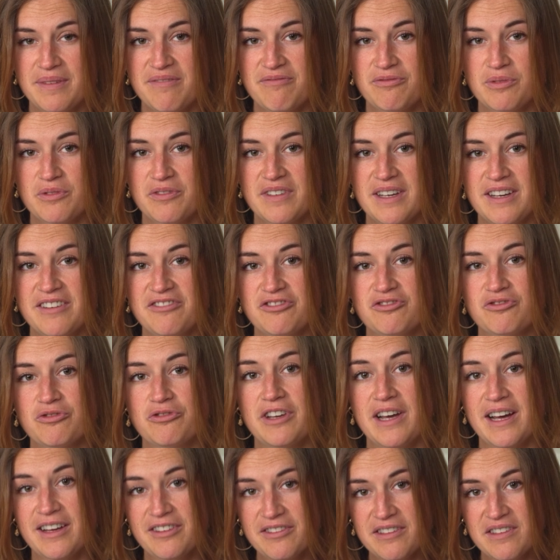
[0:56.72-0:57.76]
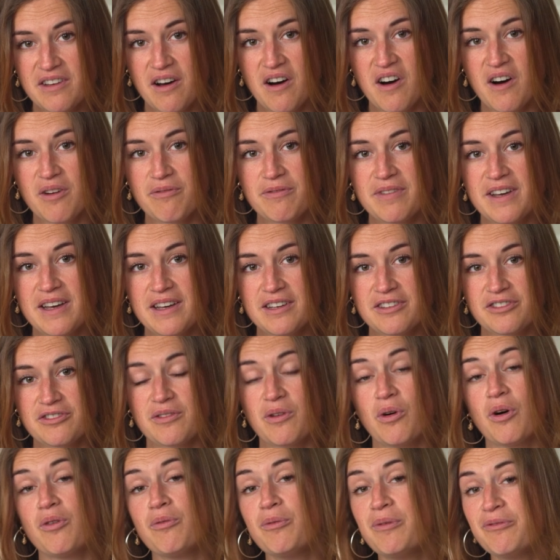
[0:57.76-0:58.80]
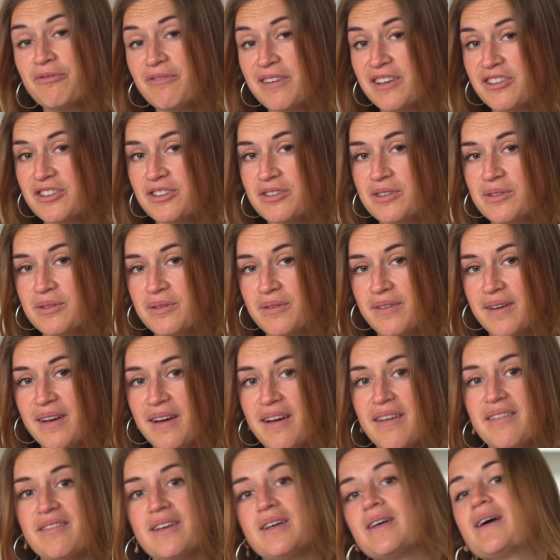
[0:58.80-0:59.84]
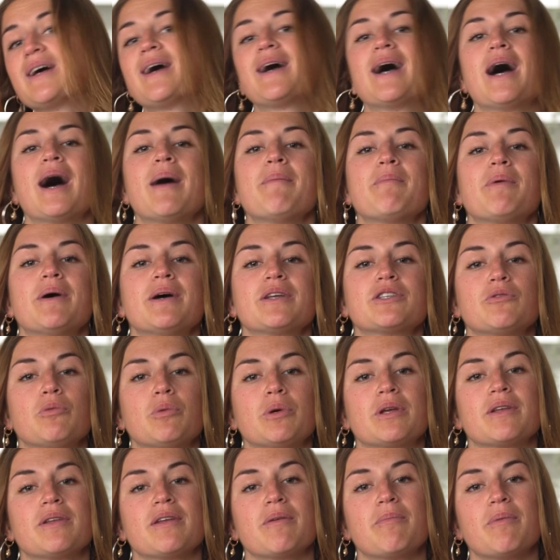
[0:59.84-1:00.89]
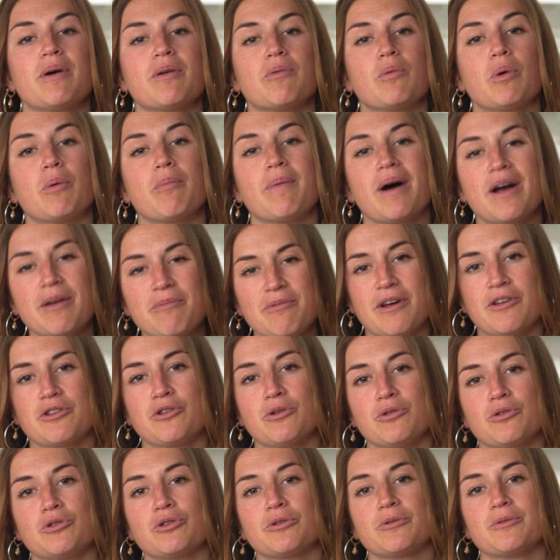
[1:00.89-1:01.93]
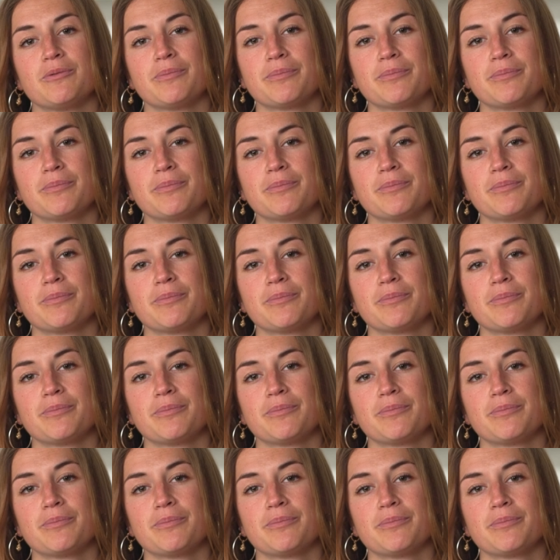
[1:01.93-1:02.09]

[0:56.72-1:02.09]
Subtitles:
For the enthusiastic hobbyist or professional, there are cameras with a bit more megapixels.